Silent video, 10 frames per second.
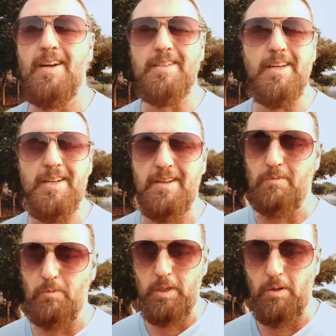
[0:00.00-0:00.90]
I get it.
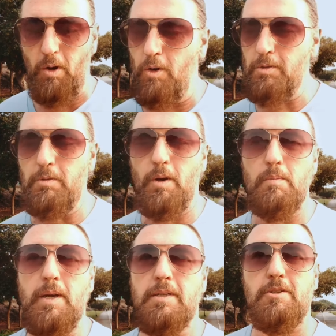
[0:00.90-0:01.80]
We all do our
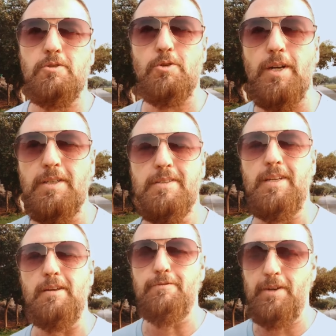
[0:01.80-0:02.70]
best to try to
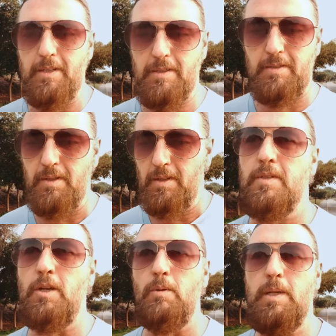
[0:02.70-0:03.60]
save face.
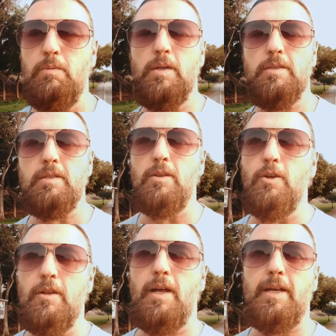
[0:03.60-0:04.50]
Nobody wants to
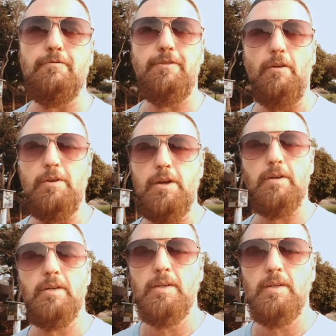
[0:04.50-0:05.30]
look like a failure.